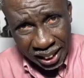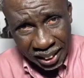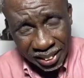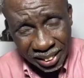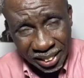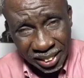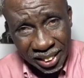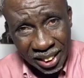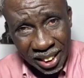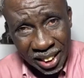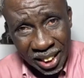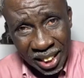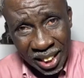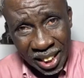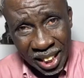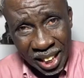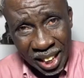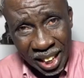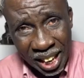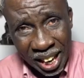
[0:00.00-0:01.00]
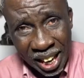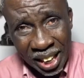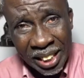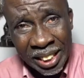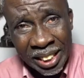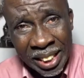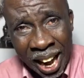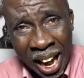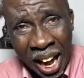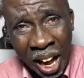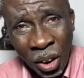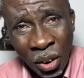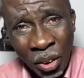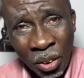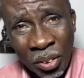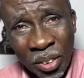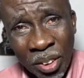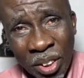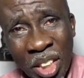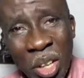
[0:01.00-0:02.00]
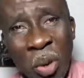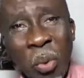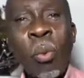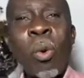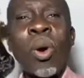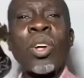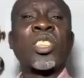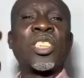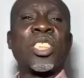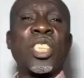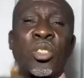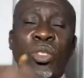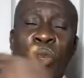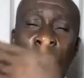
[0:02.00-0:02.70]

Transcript: else. And now he wants